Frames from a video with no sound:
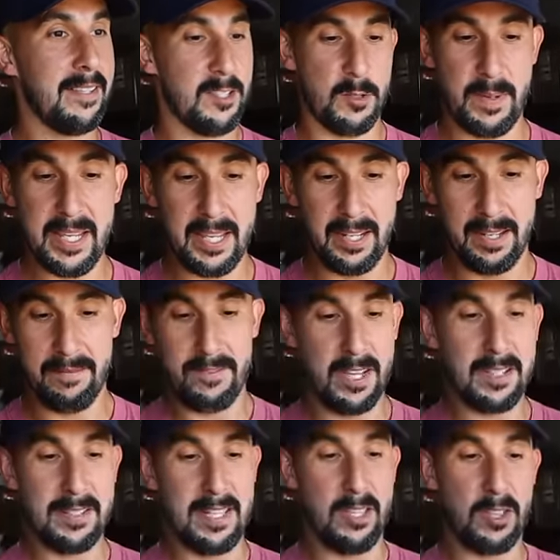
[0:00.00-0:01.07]
speaking of,
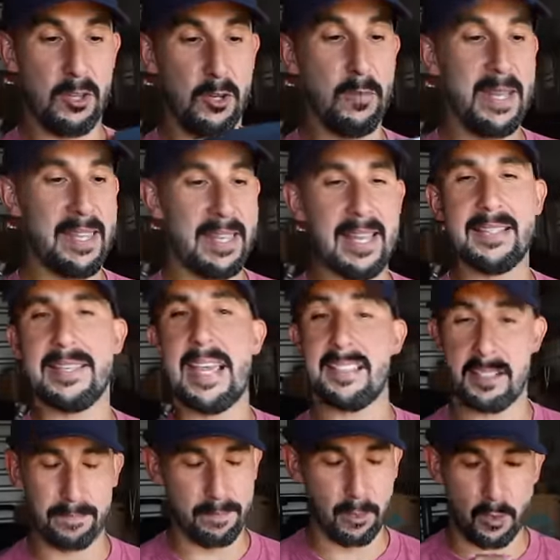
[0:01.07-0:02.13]
Dusty threw me this as
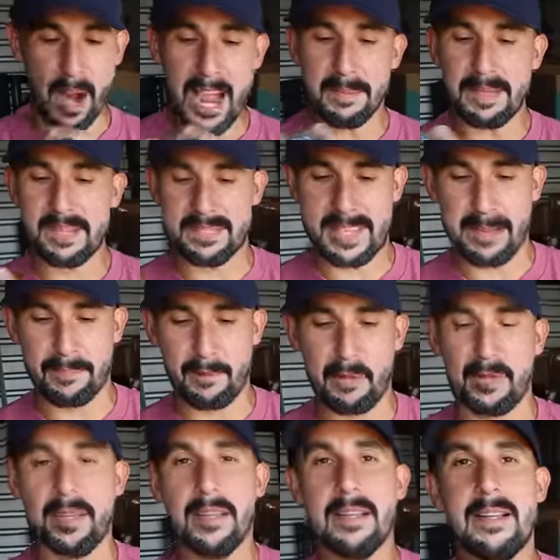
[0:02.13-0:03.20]
a prime
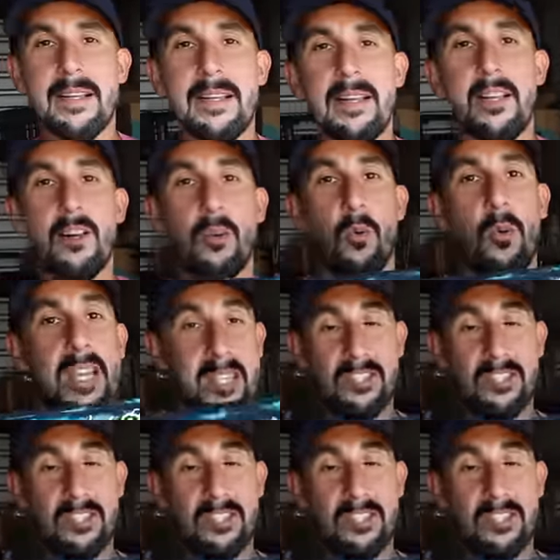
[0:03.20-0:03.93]
example. We